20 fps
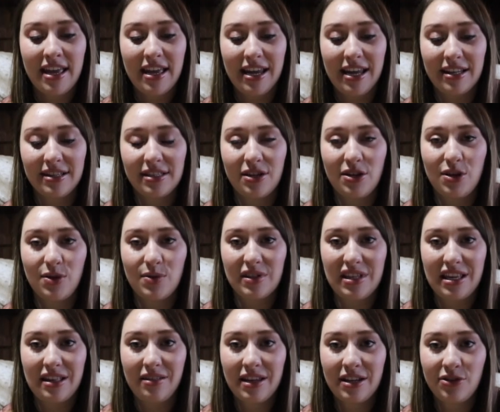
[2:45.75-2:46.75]
It's a New
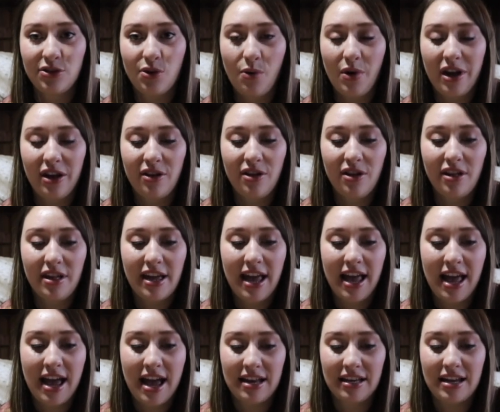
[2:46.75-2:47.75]
Zealand oil
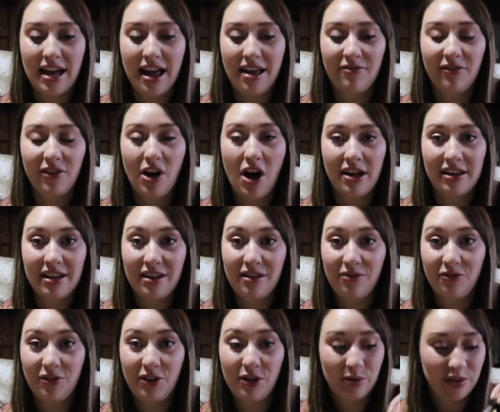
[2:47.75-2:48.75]
and I've gotten it a
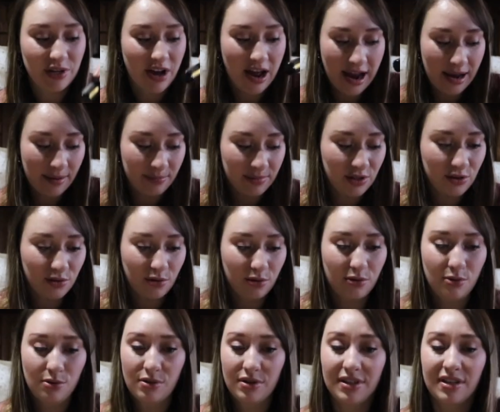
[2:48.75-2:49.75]
few times
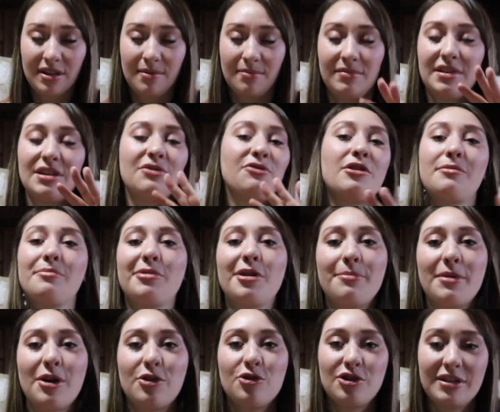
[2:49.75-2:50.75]
through some different
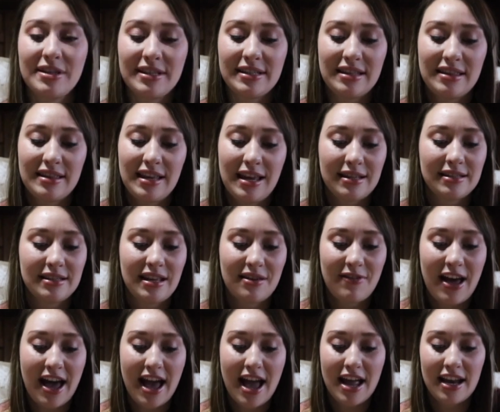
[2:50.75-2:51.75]
promotions and things they've
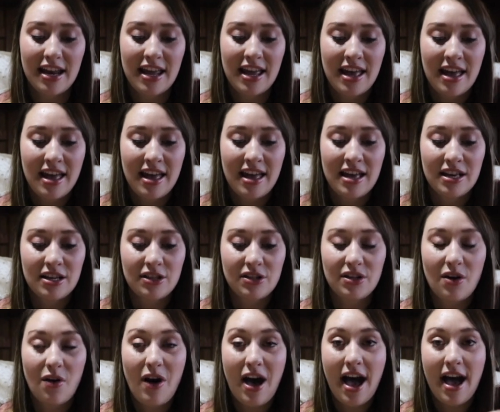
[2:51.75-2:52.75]
had.
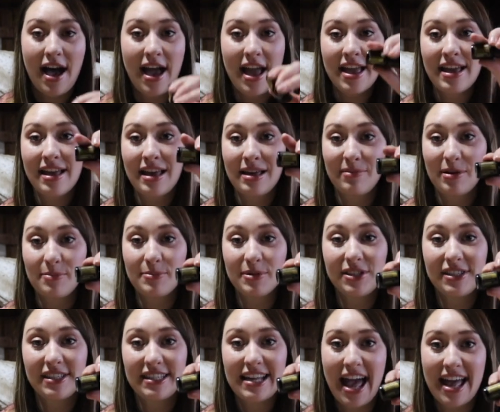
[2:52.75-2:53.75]
So I am
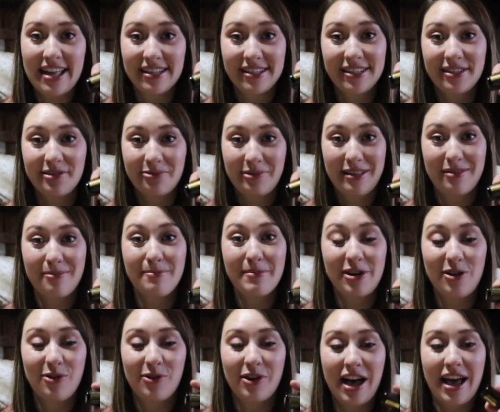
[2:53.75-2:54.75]
obsessed with
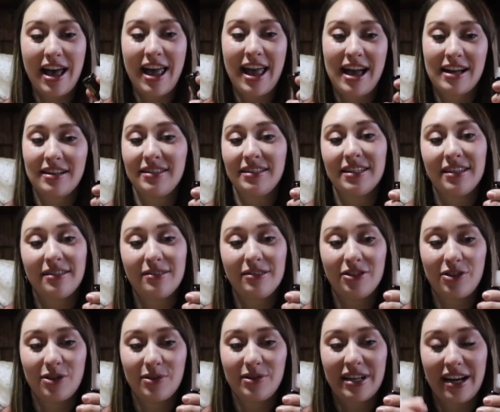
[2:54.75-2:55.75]
Manuka and
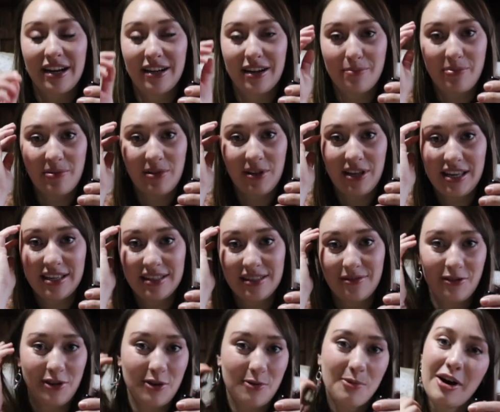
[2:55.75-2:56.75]
doTERRA. Please,
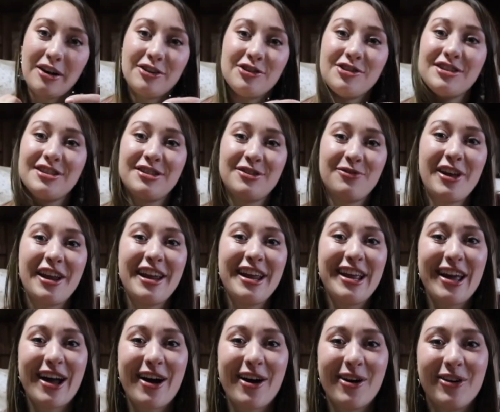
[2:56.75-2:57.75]
if you watch this
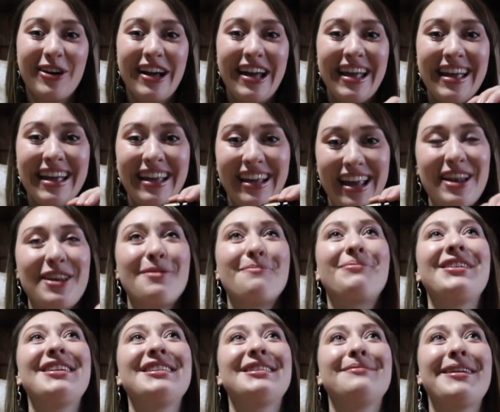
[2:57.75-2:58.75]
video, can you
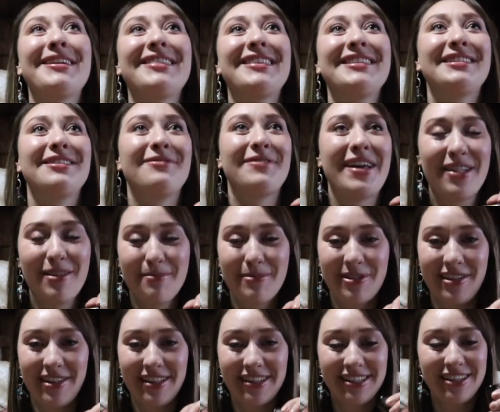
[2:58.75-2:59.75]
please make this
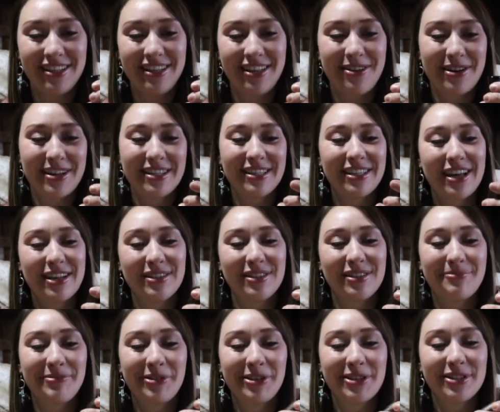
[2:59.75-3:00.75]
available to US
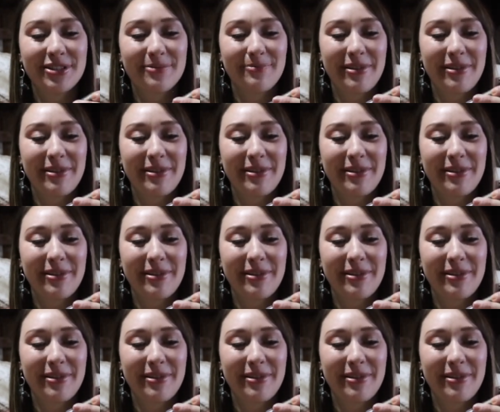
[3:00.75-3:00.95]
customers